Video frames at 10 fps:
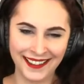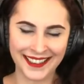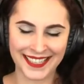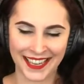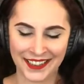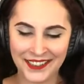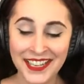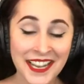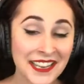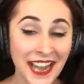So
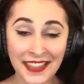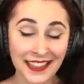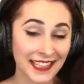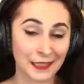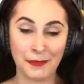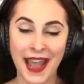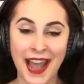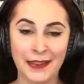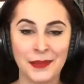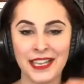not that that's
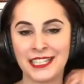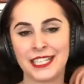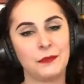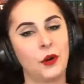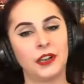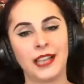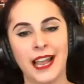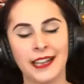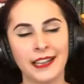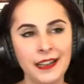bad, but it's just more
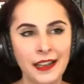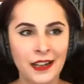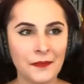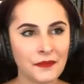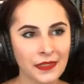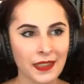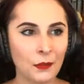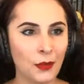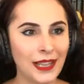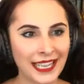like
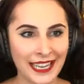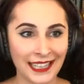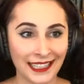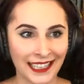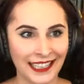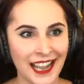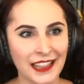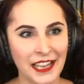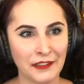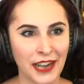willy-nilly, and
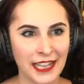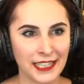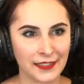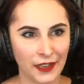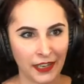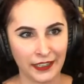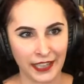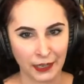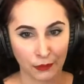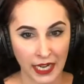like France is very
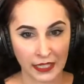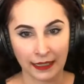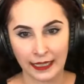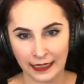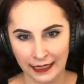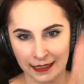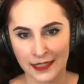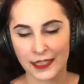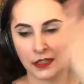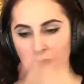like regulated,
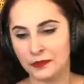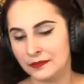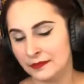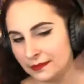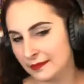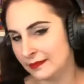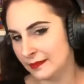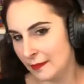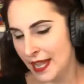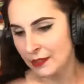so
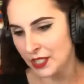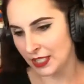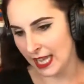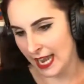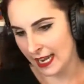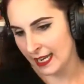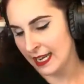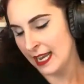depends what you like.